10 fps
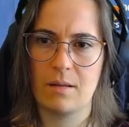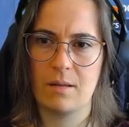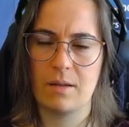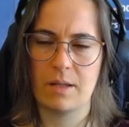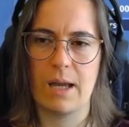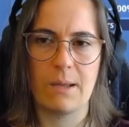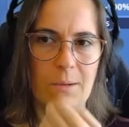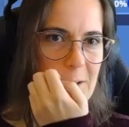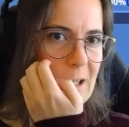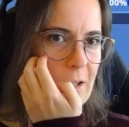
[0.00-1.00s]
okay, it
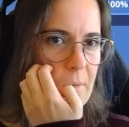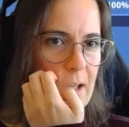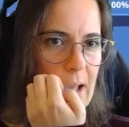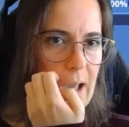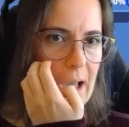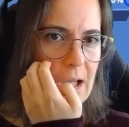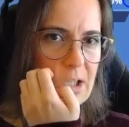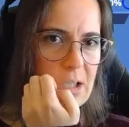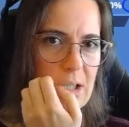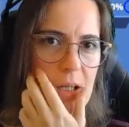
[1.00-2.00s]
looks like we
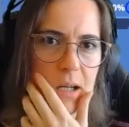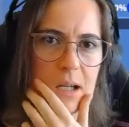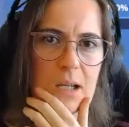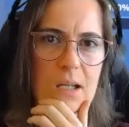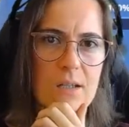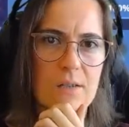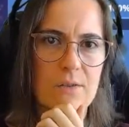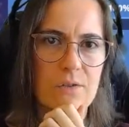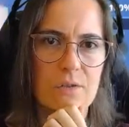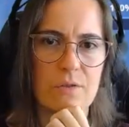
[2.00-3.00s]
actually need
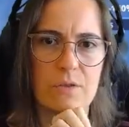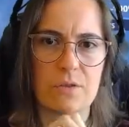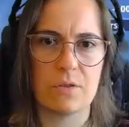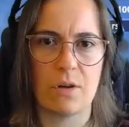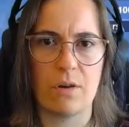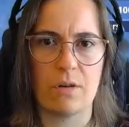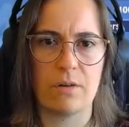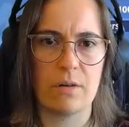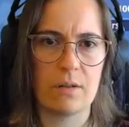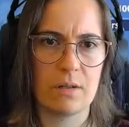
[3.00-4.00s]
stone.